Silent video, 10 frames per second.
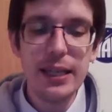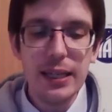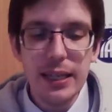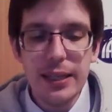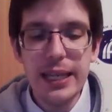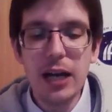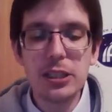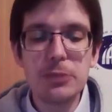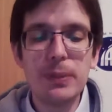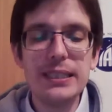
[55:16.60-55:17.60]
the Outer
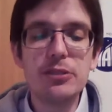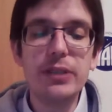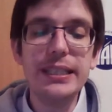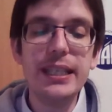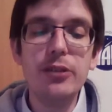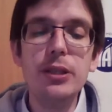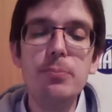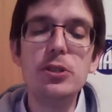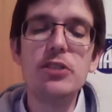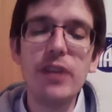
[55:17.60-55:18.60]
Space Treaty only
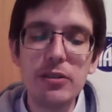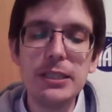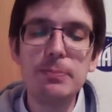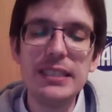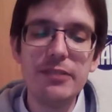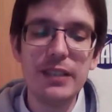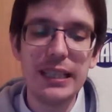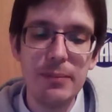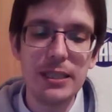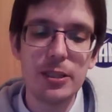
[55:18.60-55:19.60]
puts very specific
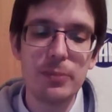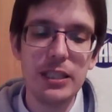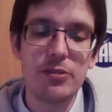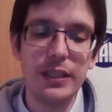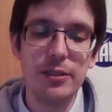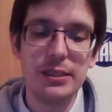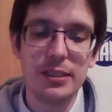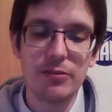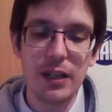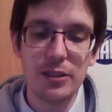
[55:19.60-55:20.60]
limits on military uses
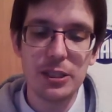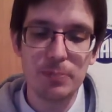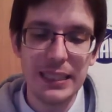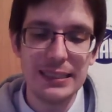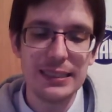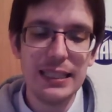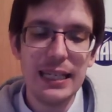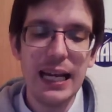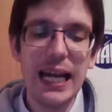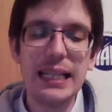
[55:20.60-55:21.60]
of outer space,
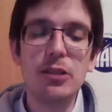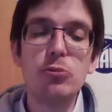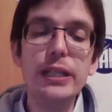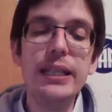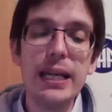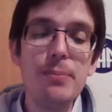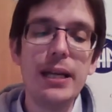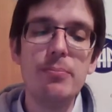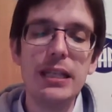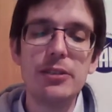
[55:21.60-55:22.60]
and renaming
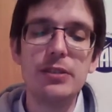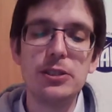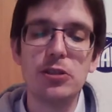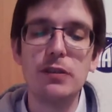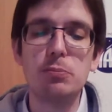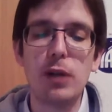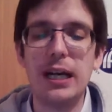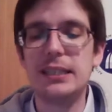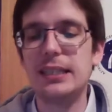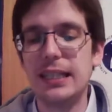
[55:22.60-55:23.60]
a military service
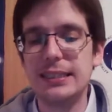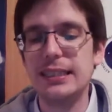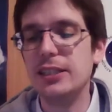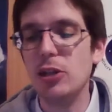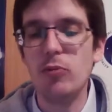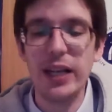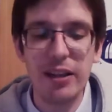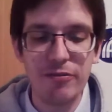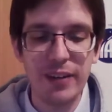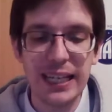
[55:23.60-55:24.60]
branch does in no way
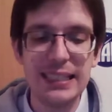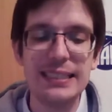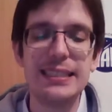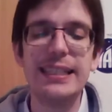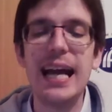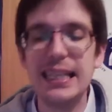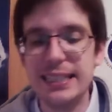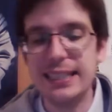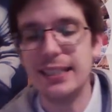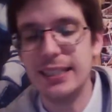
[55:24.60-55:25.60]
affect its
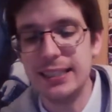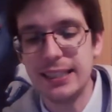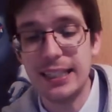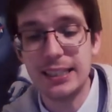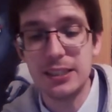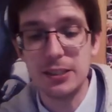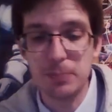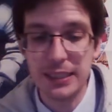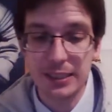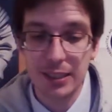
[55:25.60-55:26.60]
legality under international
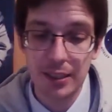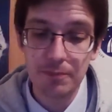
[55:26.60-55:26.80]
space law.